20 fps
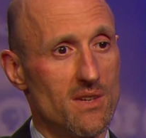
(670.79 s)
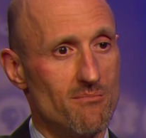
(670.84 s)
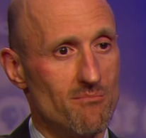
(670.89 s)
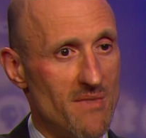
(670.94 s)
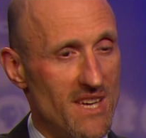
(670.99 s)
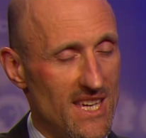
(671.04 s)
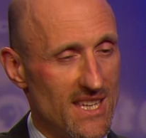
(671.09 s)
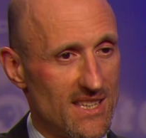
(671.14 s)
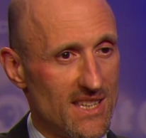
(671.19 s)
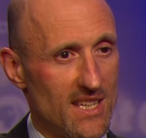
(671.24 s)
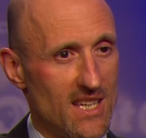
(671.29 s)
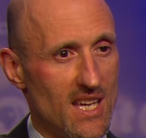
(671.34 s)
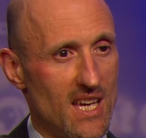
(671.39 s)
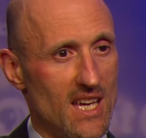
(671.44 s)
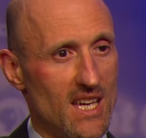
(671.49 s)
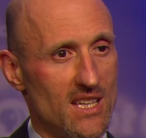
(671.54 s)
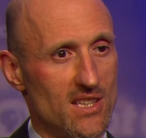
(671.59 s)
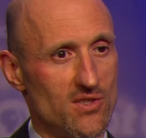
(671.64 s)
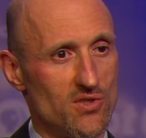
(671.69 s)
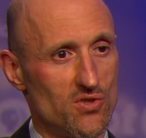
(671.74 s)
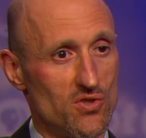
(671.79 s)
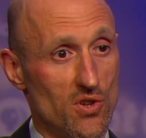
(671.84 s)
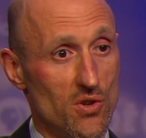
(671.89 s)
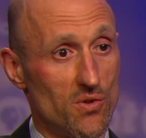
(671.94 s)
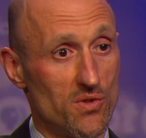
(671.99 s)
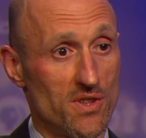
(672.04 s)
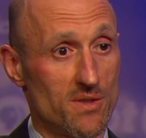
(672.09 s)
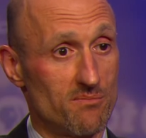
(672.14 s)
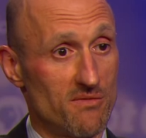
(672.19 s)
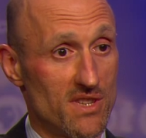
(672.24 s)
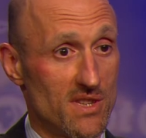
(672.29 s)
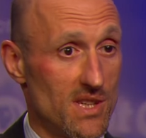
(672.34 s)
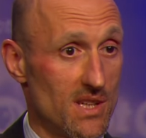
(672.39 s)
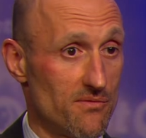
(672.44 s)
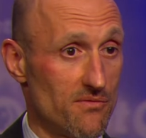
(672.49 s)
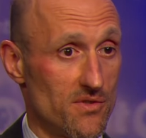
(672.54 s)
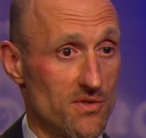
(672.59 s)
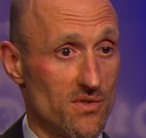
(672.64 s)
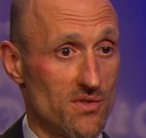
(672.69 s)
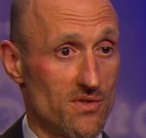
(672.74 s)
make the case, show them the
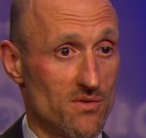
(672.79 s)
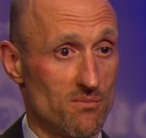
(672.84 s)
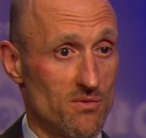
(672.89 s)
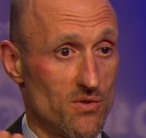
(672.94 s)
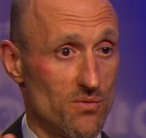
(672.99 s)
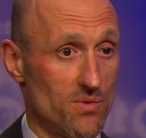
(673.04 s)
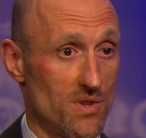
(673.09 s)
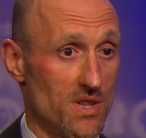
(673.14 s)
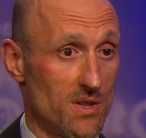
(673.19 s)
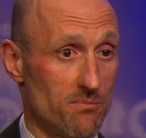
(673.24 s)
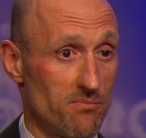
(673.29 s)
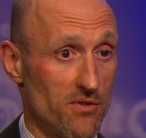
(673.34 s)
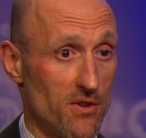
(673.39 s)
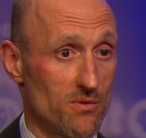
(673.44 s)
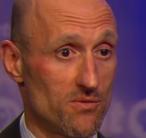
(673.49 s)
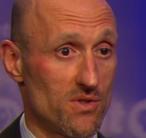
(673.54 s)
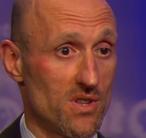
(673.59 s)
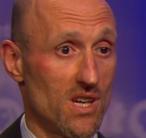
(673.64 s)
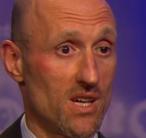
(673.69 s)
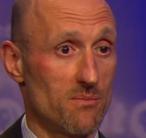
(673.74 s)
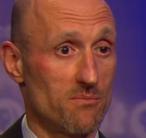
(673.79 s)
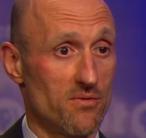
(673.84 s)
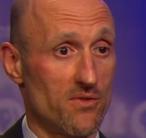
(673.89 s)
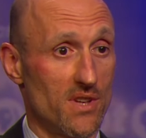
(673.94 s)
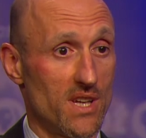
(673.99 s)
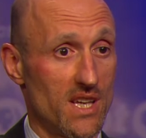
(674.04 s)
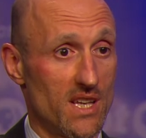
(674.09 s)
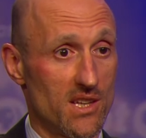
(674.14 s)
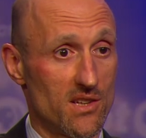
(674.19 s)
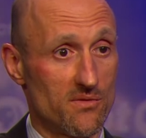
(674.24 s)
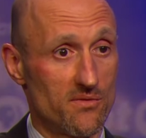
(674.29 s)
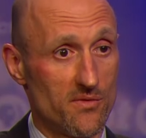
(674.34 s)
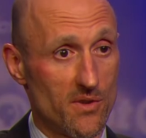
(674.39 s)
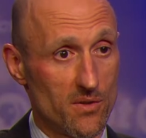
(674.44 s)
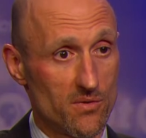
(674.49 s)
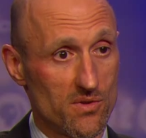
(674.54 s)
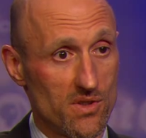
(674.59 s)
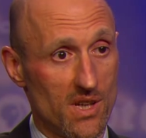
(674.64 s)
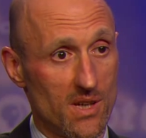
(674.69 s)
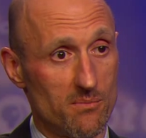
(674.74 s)
differences between a proton plan and a
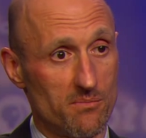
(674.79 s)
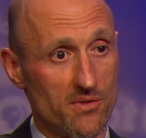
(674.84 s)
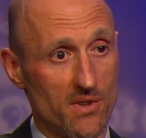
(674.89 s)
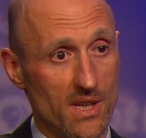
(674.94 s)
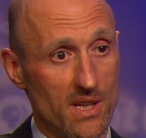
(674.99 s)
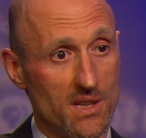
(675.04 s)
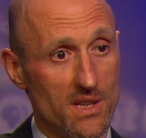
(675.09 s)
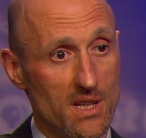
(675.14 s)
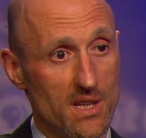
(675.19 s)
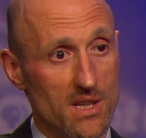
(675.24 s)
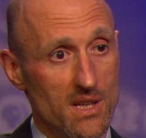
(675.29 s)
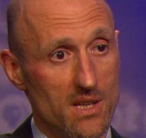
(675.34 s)
photon plan